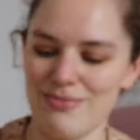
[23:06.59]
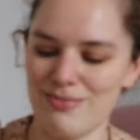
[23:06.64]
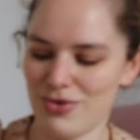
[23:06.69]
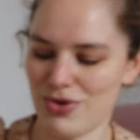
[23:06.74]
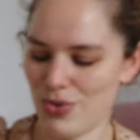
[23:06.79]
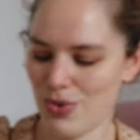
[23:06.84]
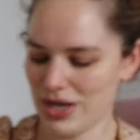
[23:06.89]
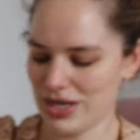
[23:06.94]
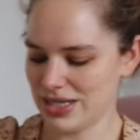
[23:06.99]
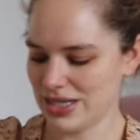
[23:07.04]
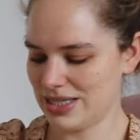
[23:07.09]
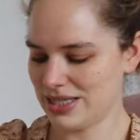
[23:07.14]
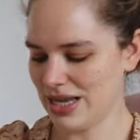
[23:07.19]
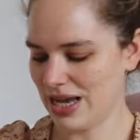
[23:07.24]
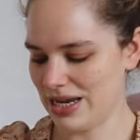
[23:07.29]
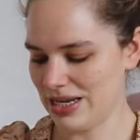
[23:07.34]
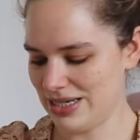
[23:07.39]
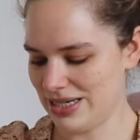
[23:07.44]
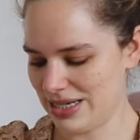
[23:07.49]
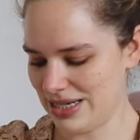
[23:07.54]
I'm quite
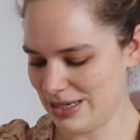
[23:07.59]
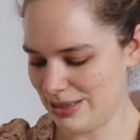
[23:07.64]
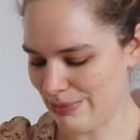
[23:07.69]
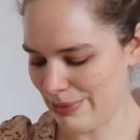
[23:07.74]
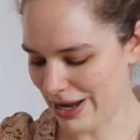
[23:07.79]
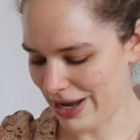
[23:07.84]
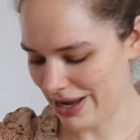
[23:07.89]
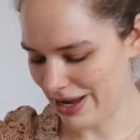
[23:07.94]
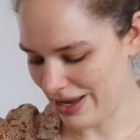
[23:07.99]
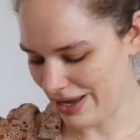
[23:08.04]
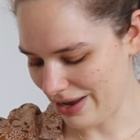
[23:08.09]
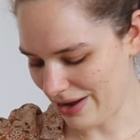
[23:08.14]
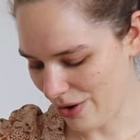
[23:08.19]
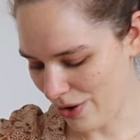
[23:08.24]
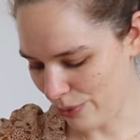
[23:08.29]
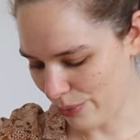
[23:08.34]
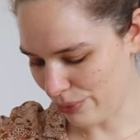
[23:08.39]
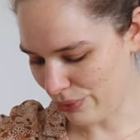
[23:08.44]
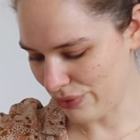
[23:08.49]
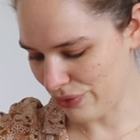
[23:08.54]
excited by
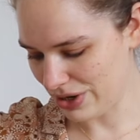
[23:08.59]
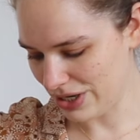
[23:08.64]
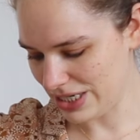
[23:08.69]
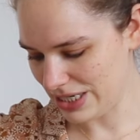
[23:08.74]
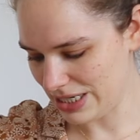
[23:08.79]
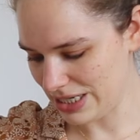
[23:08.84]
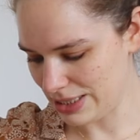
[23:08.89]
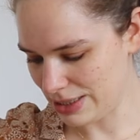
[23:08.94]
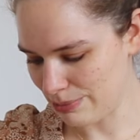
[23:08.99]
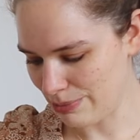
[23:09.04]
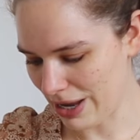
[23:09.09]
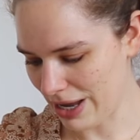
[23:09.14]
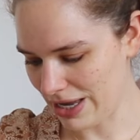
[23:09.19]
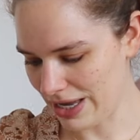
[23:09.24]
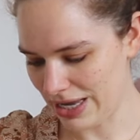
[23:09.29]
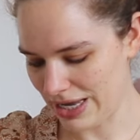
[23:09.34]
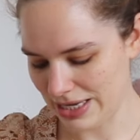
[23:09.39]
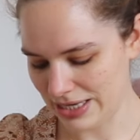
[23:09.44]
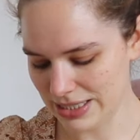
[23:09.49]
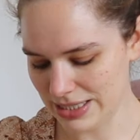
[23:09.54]
how pretty this
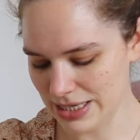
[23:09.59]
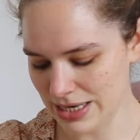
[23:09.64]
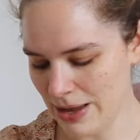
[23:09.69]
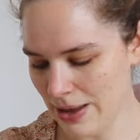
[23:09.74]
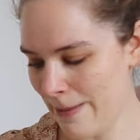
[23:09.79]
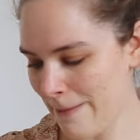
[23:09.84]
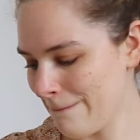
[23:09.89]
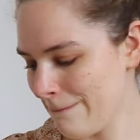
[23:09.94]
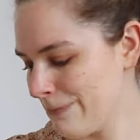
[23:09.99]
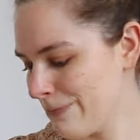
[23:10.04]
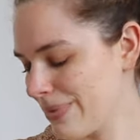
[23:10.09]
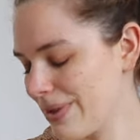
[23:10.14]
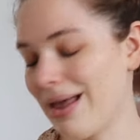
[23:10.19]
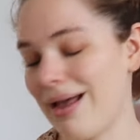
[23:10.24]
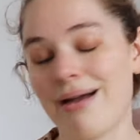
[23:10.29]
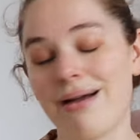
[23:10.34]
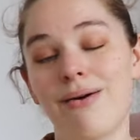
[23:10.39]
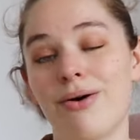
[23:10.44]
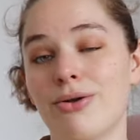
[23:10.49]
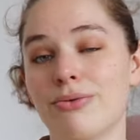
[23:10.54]
bag is.
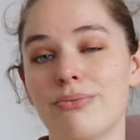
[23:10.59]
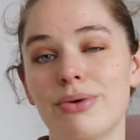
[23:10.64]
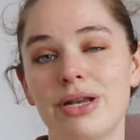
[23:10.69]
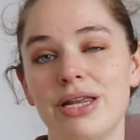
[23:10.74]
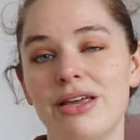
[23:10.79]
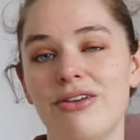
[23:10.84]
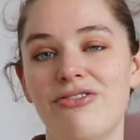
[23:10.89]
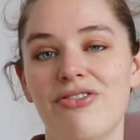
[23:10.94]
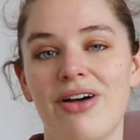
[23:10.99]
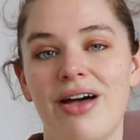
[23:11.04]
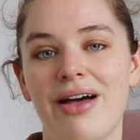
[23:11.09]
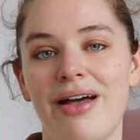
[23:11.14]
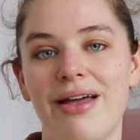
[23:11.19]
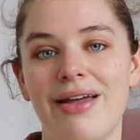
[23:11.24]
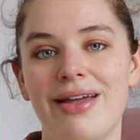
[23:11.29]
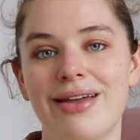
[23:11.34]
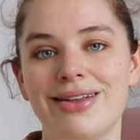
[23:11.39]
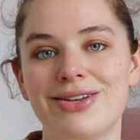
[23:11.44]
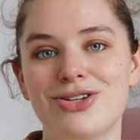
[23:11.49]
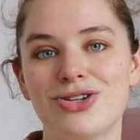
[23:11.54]
I can't believe
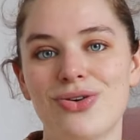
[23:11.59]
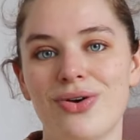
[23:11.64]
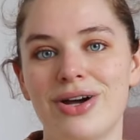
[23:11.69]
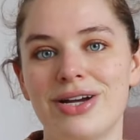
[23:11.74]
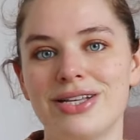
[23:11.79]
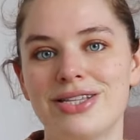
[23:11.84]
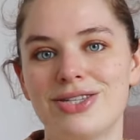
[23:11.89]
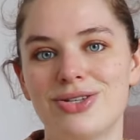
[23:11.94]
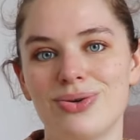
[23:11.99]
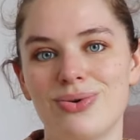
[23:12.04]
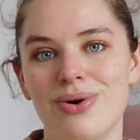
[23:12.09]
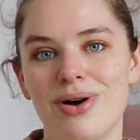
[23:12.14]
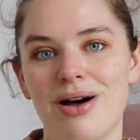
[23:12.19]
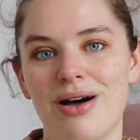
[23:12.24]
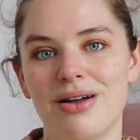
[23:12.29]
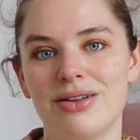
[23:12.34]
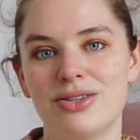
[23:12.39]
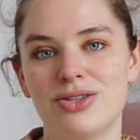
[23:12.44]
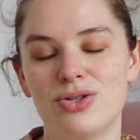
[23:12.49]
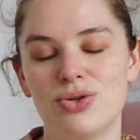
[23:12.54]
I tried so
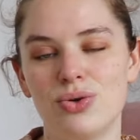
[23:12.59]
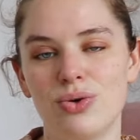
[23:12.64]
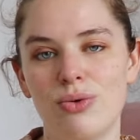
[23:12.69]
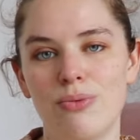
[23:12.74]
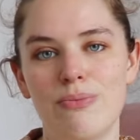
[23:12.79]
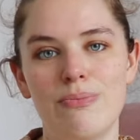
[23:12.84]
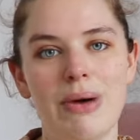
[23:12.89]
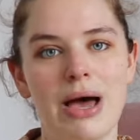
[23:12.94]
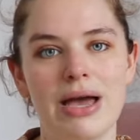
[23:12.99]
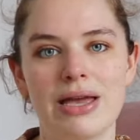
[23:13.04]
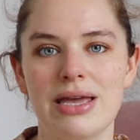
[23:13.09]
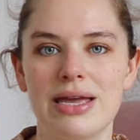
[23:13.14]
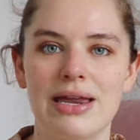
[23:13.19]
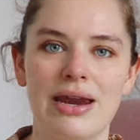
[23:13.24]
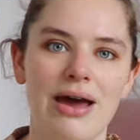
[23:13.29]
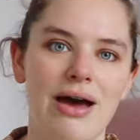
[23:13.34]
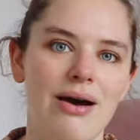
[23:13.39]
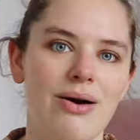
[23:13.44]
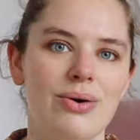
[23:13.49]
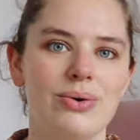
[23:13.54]
hard to bag it
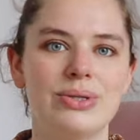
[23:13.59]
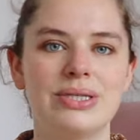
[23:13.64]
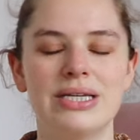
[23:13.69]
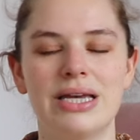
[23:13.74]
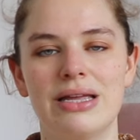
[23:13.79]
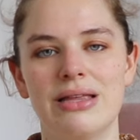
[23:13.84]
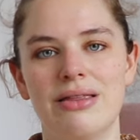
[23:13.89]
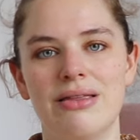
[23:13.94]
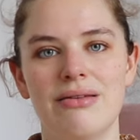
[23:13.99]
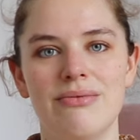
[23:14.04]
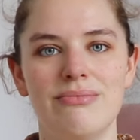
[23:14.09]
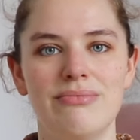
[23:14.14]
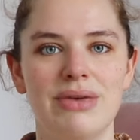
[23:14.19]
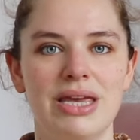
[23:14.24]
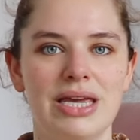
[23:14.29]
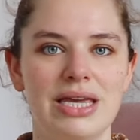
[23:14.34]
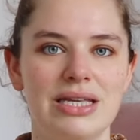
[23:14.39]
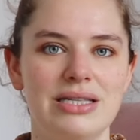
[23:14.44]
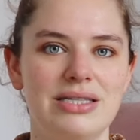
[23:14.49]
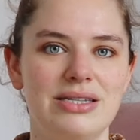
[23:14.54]
out and
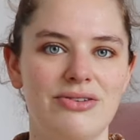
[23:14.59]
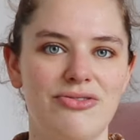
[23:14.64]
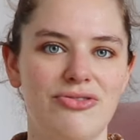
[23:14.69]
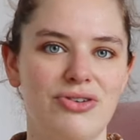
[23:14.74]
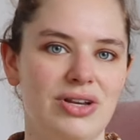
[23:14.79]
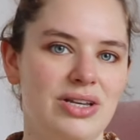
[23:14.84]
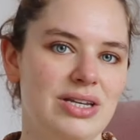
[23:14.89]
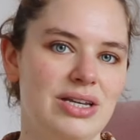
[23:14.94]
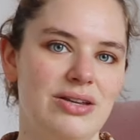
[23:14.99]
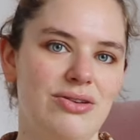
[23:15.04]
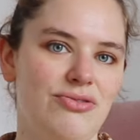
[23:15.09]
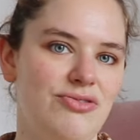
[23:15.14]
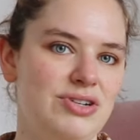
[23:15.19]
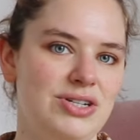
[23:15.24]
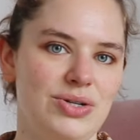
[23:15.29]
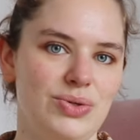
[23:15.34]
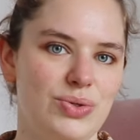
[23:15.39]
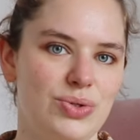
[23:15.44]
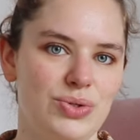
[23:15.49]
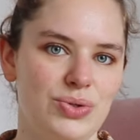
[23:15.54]
make it different than the
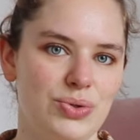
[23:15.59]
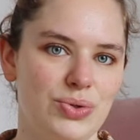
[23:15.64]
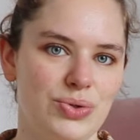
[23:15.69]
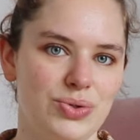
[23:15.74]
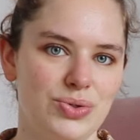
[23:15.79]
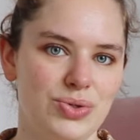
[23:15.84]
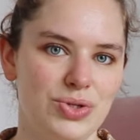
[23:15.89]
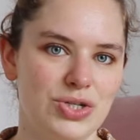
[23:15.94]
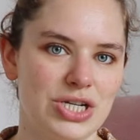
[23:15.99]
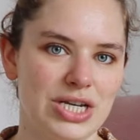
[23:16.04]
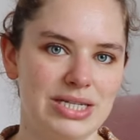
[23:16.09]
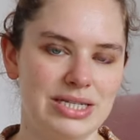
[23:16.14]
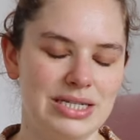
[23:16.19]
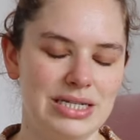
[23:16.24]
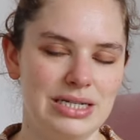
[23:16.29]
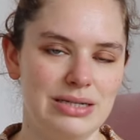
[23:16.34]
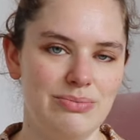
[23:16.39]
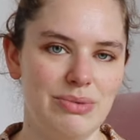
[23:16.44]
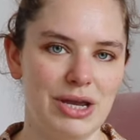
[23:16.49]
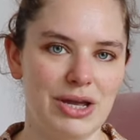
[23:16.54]
video tutorial
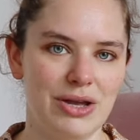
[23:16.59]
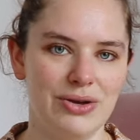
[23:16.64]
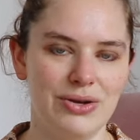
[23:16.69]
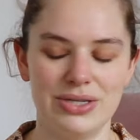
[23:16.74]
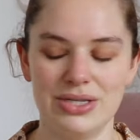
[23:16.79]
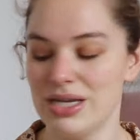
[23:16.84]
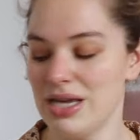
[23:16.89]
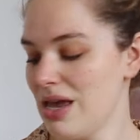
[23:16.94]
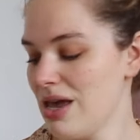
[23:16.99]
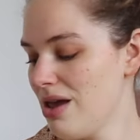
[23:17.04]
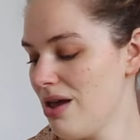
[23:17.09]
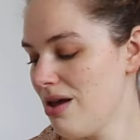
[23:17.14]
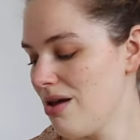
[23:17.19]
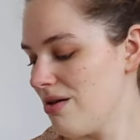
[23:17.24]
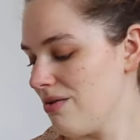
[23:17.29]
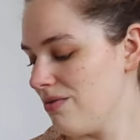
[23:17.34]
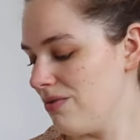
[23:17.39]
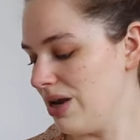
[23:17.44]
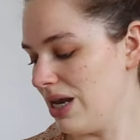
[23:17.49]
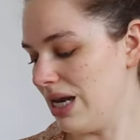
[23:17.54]
suggested, because
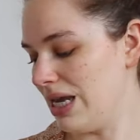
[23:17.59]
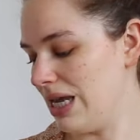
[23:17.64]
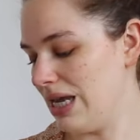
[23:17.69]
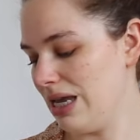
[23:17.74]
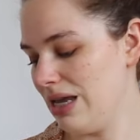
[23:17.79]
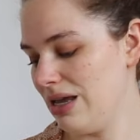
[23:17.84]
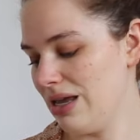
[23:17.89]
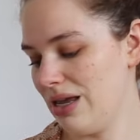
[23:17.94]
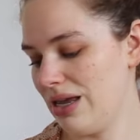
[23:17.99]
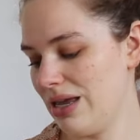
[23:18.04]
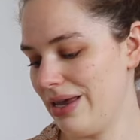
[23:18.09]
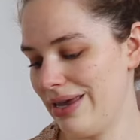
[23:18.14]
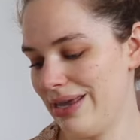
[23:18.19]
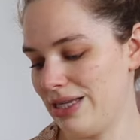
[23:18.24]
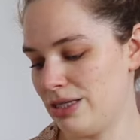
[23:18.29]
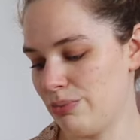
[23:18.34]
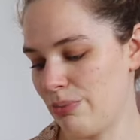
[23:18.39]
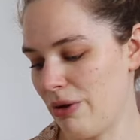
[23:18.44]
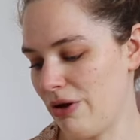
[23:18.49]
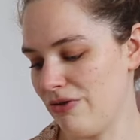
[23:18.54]
really
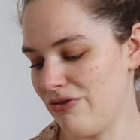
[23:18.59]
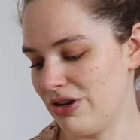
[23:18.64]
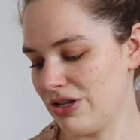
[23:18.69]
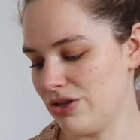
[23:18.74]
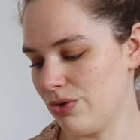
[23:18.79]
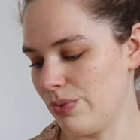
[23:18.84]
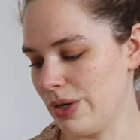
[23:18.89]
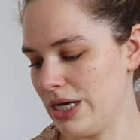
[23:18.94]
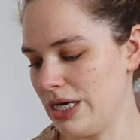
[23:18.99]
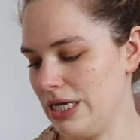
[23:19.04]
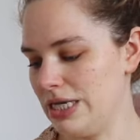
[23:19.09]
it's perfect the way it